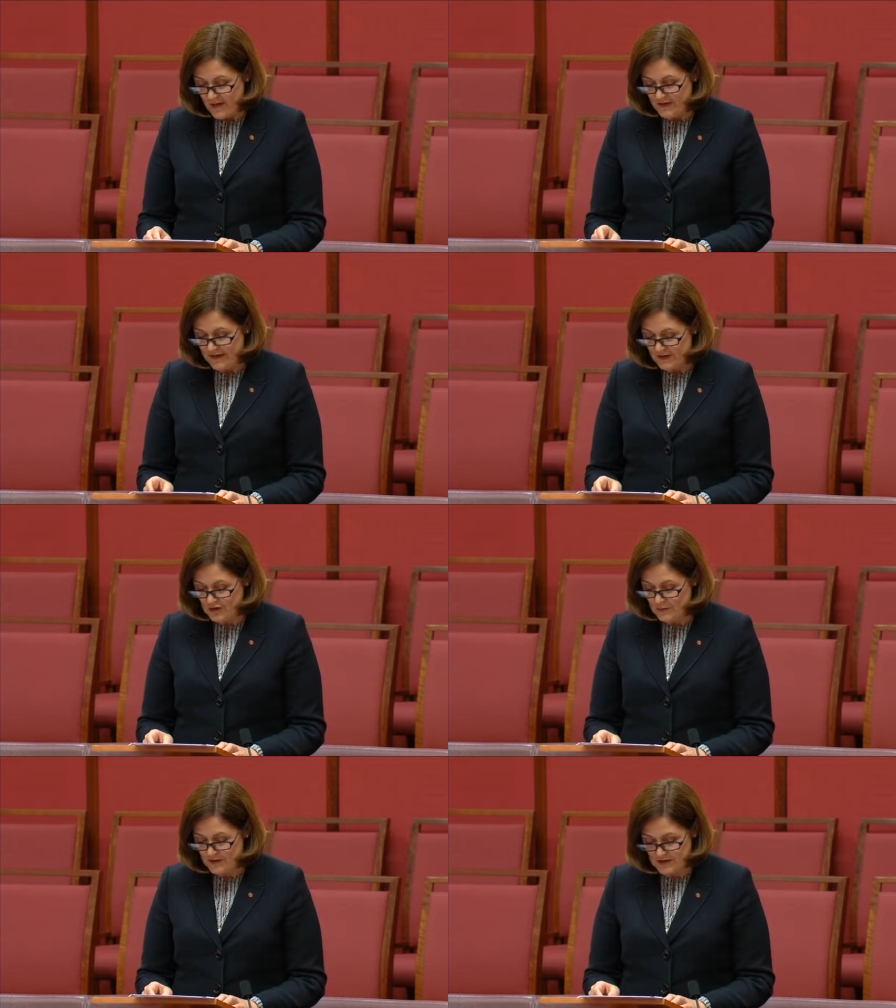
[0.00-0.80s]
the
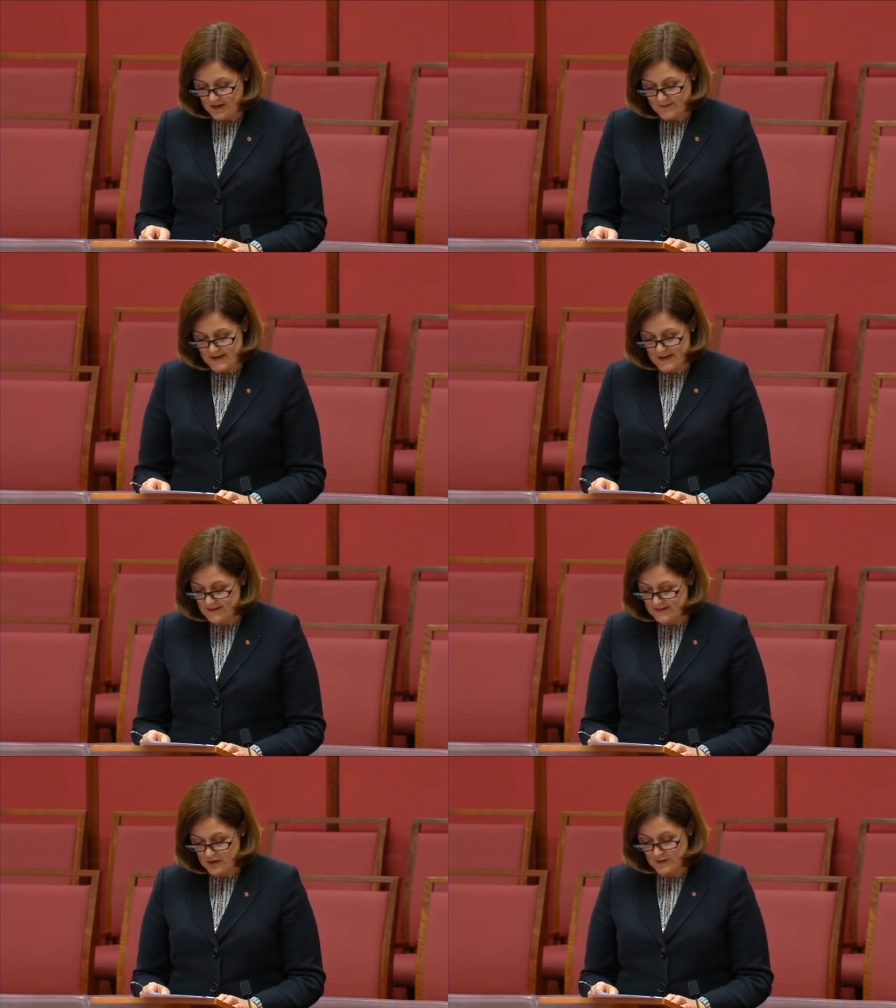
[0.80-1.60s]
instrument
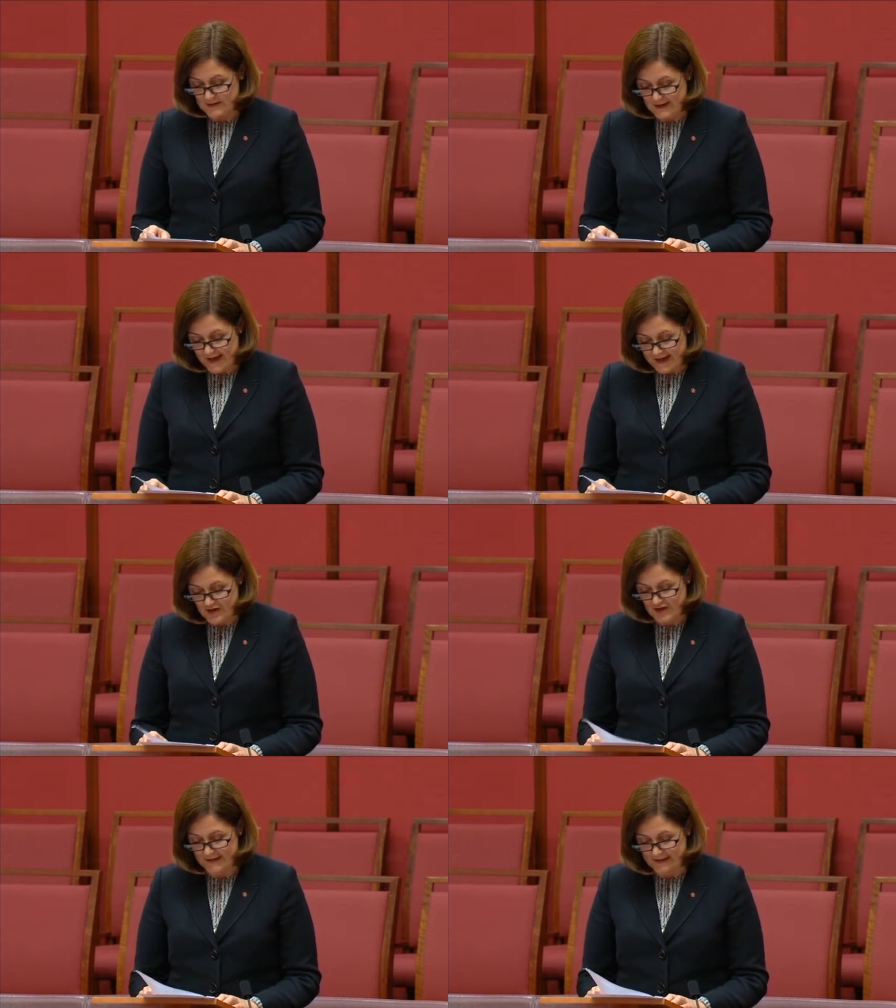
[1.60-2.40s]
appears to
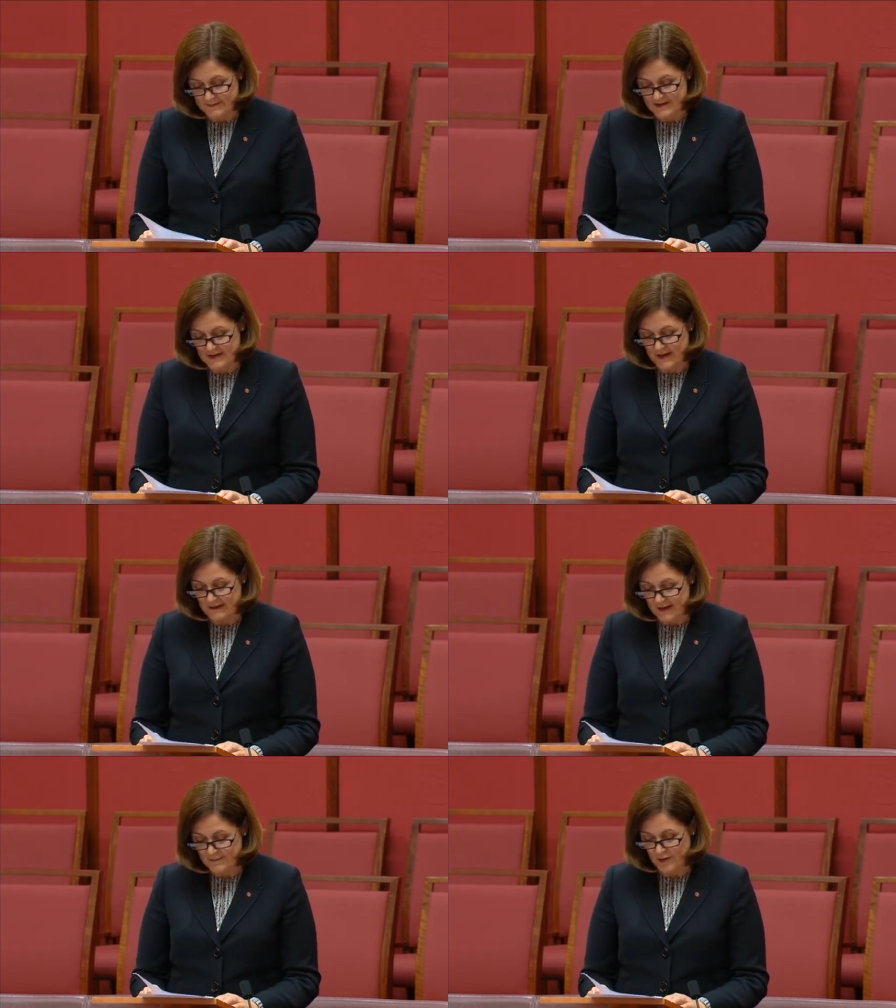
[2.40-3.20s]
engage and limit a
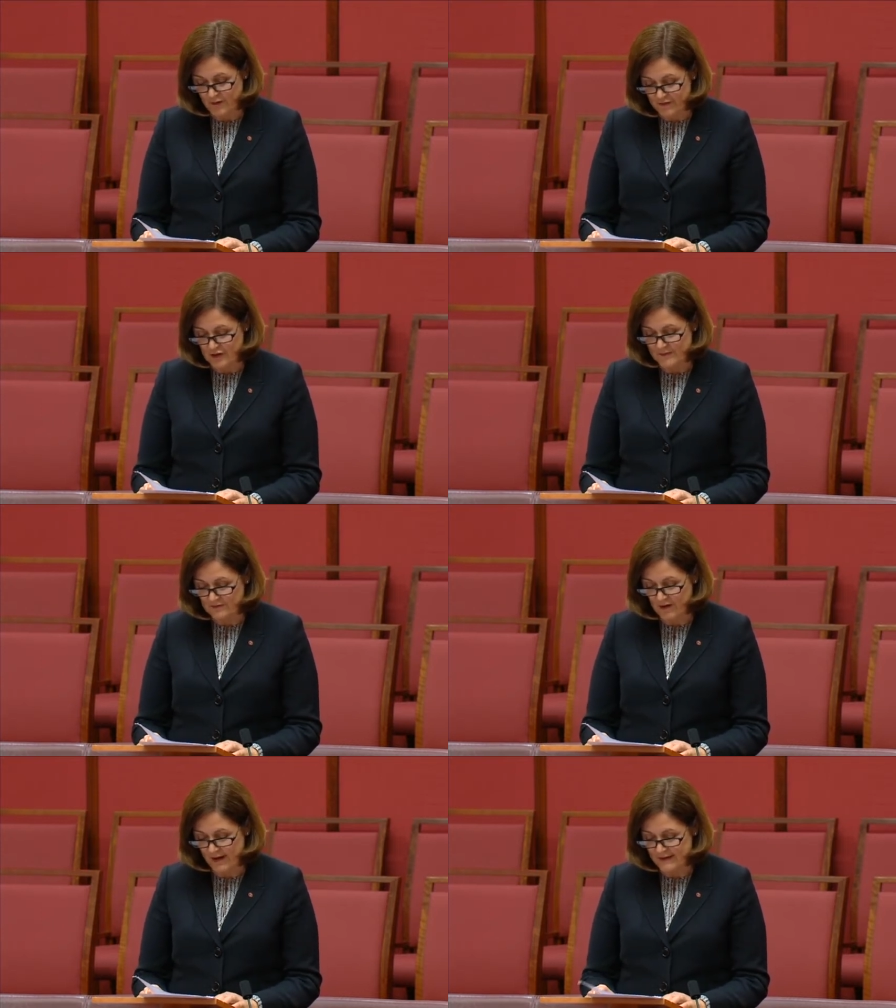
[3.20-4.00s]
number of human
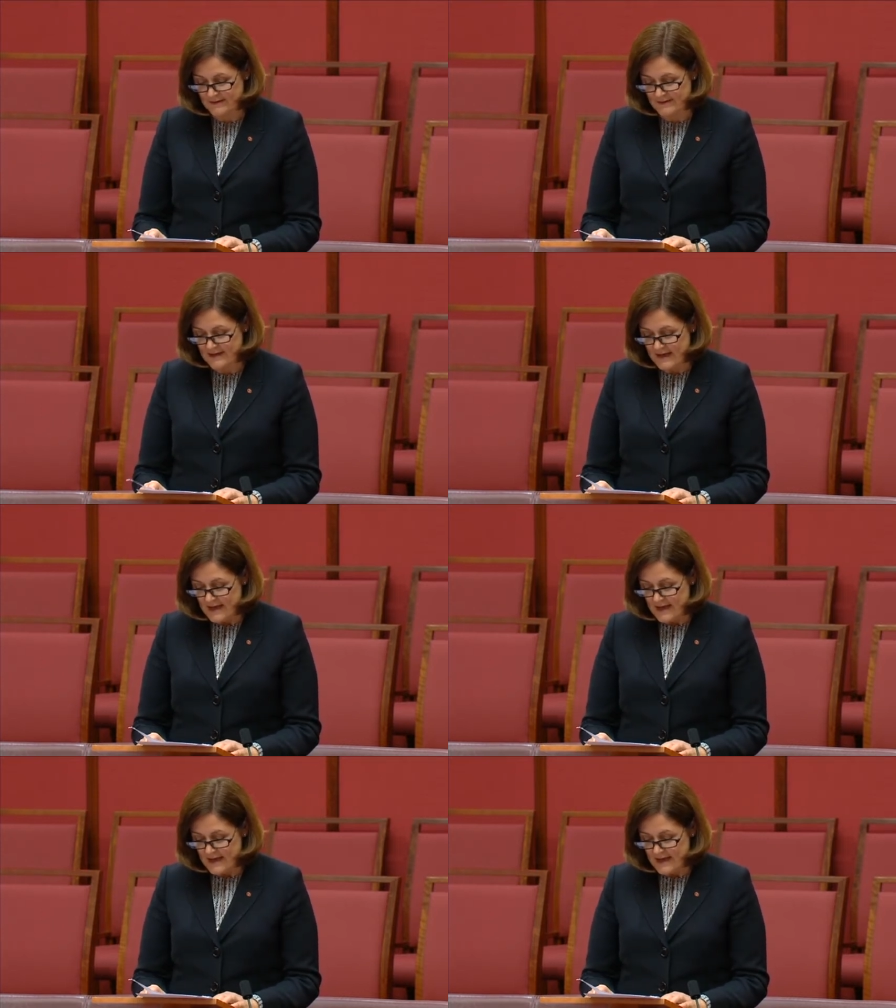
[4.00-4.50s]
rights,